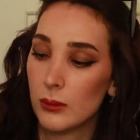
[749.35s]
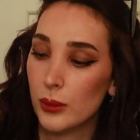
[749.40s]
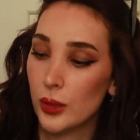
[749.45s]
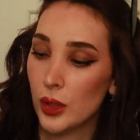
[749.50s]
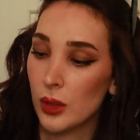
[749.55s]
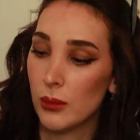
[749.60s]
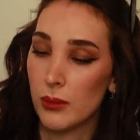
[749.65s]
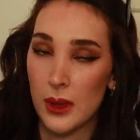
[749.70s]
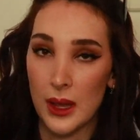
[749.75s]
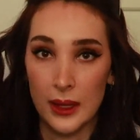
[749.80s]

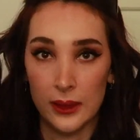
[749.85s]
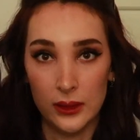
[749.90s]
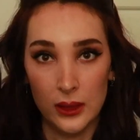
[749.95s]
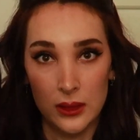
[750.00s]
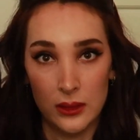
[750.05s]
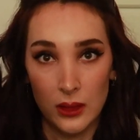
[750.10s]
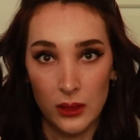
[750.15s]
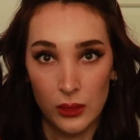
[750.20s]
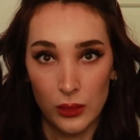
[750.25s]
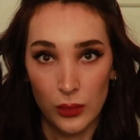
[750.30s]
put them back
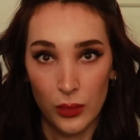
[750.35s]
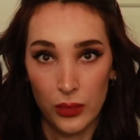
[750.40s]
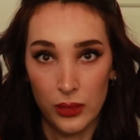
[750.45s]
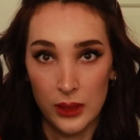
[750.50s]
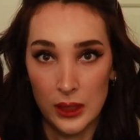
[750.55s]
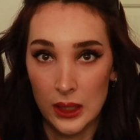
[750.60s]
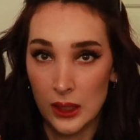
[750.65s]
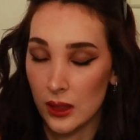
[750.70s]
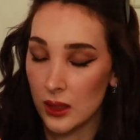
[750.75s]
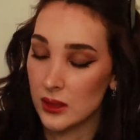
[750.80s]
in the little
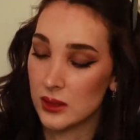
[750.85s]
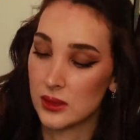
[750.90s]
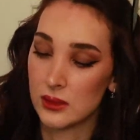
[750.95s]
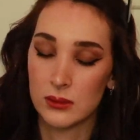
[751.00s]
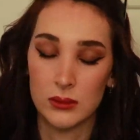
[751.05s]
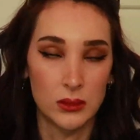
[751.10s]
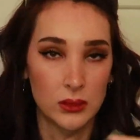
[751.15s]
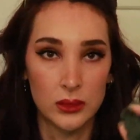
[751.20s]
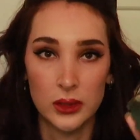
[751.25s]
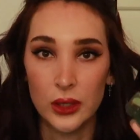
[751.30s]
thing. It's
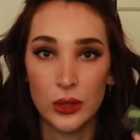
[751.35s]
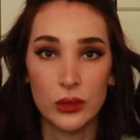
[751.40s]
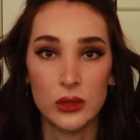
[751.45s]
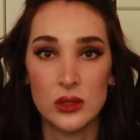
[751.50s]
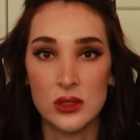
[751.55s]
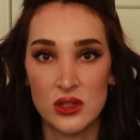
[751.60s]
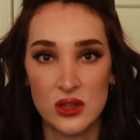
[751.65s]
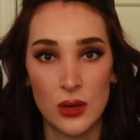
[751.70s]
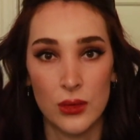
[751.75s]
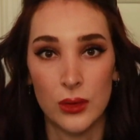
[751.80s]
literally
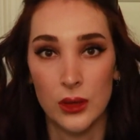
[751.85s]
so